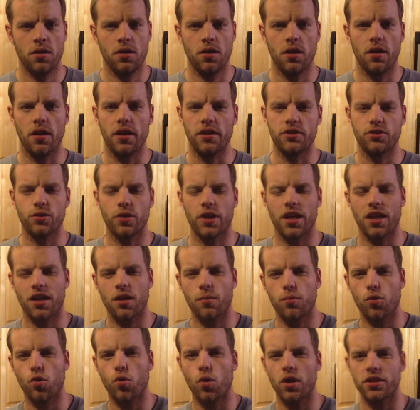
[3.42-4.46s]
All right, so I got a
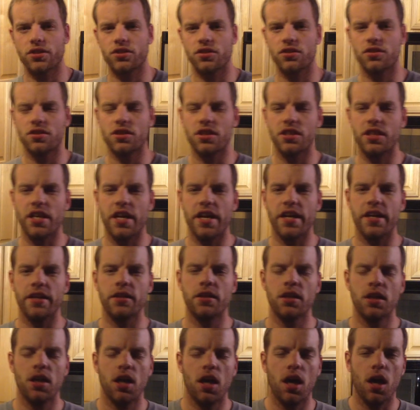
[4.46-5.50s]
couple questions today.
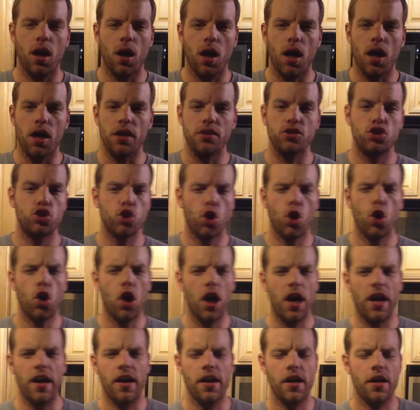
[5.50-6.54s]

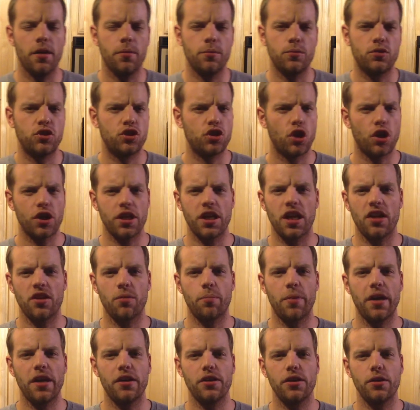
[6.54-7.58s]
Joel, I'm starting on the
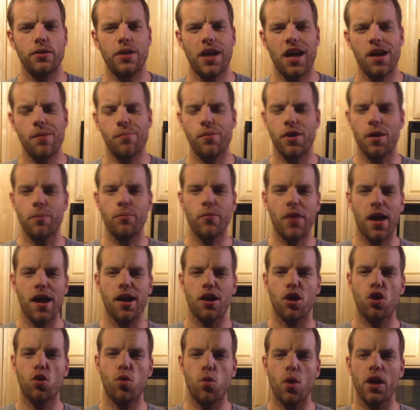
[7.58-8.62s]
paleo diet, but I'm
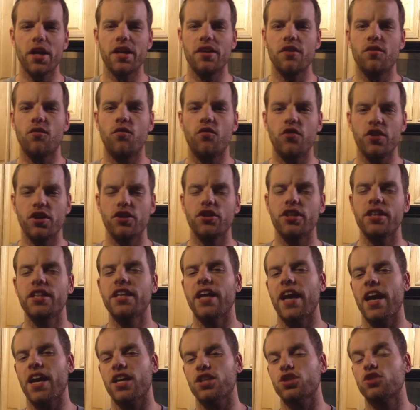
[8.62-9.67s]
not quite
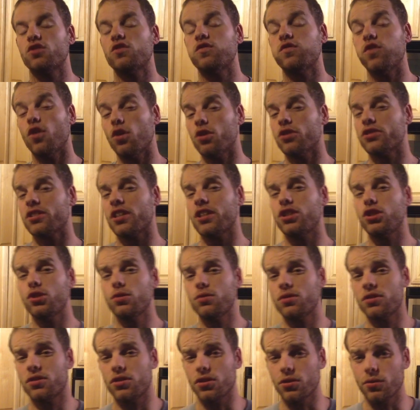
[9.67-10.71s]
feeling as full as I
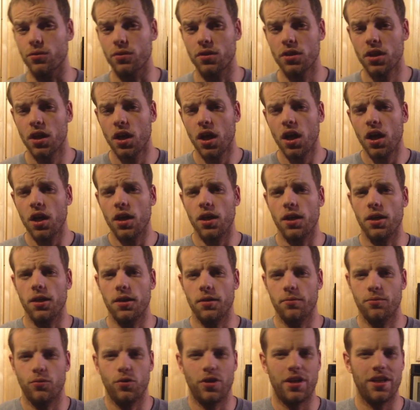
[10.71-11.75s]
used to.
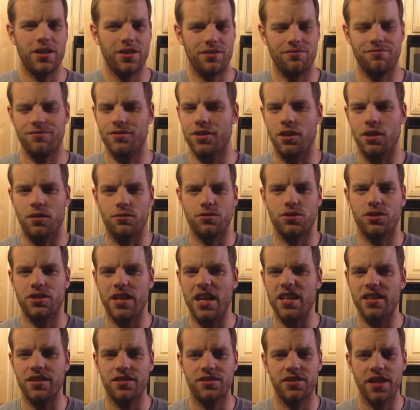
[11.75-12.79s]
When I, just
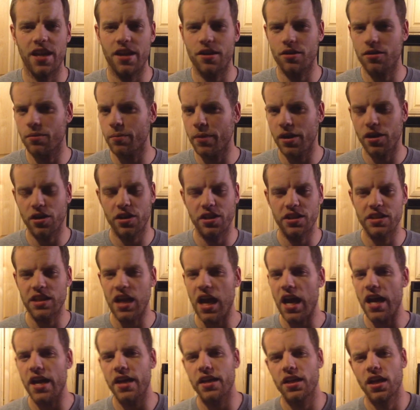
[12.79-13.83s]
ate the standard American
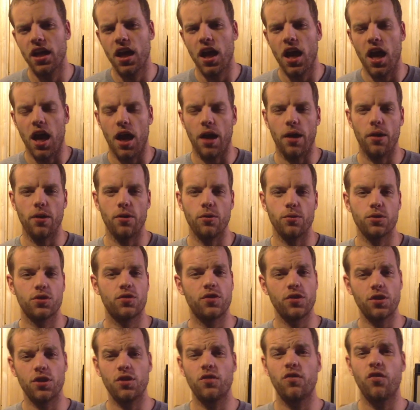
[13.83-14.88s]
diet, I was
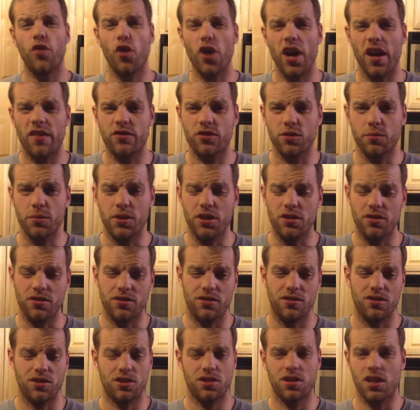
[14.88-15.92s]
feeling full after
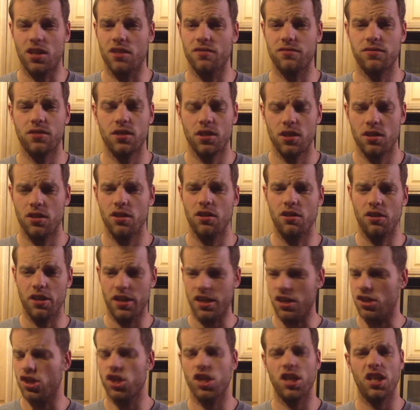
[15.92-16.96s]
meals and just kind of,
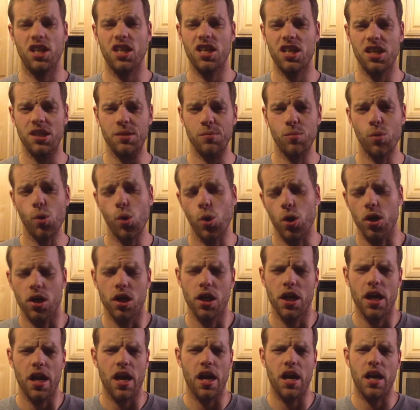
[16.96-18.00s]
like I couldn't eat anymore.
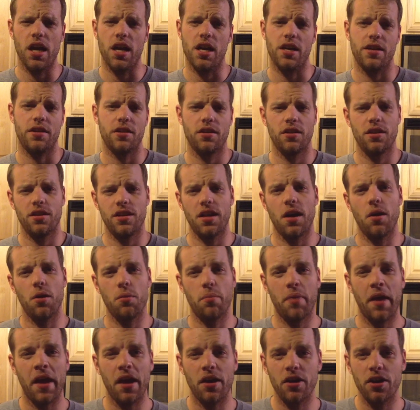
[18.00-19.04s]
And now
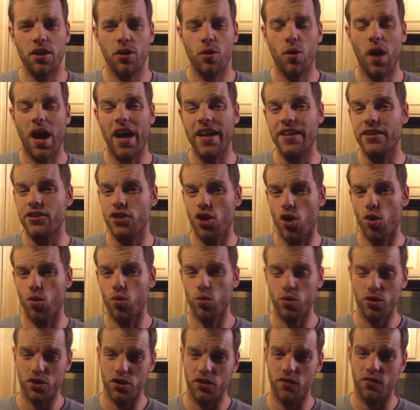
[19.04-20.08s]
on paleo, I
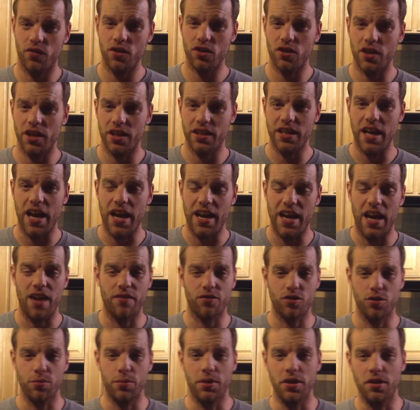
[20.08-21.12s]
don't really feel like that
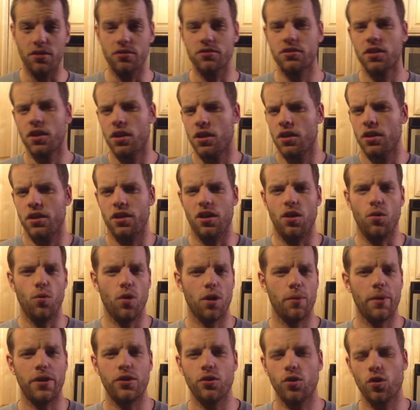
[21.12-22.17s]
after meals.
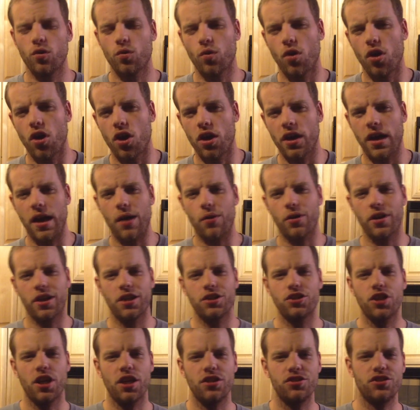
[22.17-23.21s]
What am I doing wrong? How can
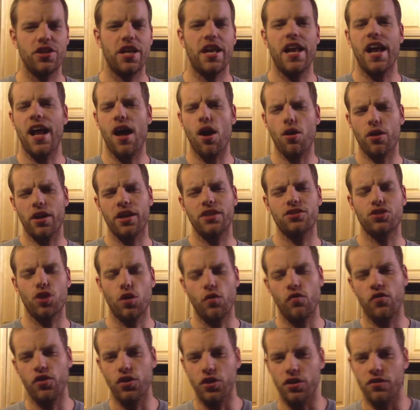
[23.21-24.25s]
I change that? How can I
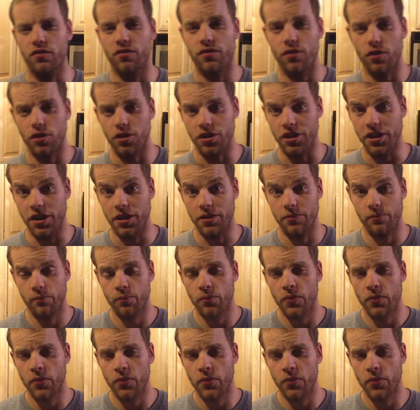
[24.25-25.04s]
start feeling full again?